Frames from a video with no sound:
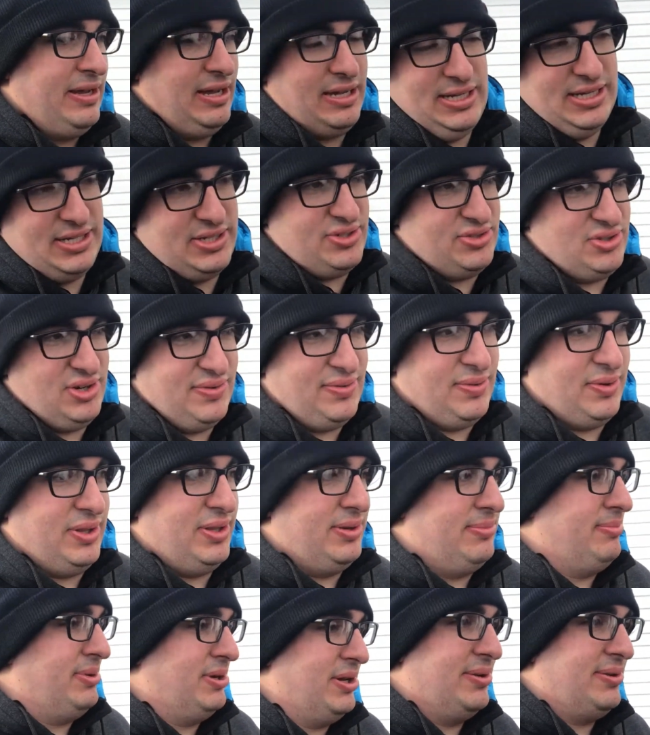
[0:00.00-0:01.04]
I guess drift with
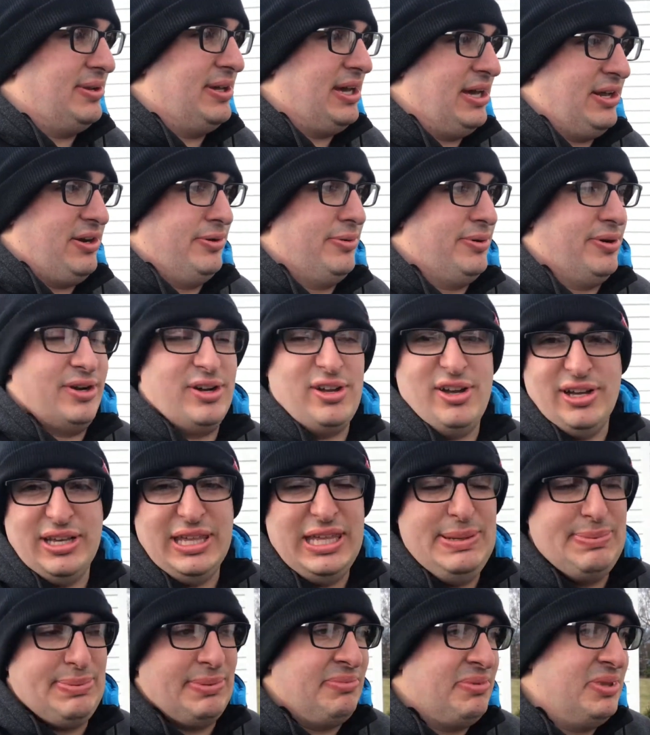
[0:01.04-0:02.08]
them, but I don't know where I'm gonna
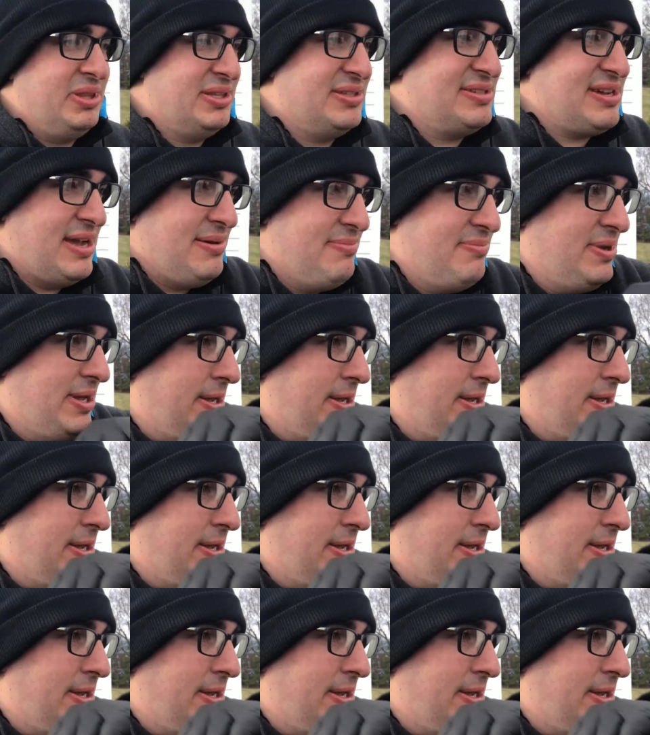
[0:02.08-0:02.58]
keep them in the time